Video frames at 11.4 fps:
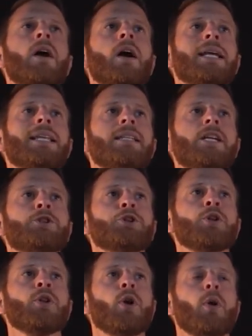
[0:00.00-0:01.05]

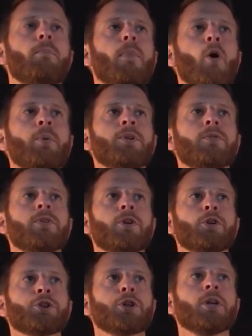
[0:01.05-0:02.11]
initial moment of
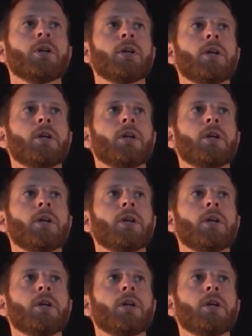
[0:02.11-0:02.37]
inertia,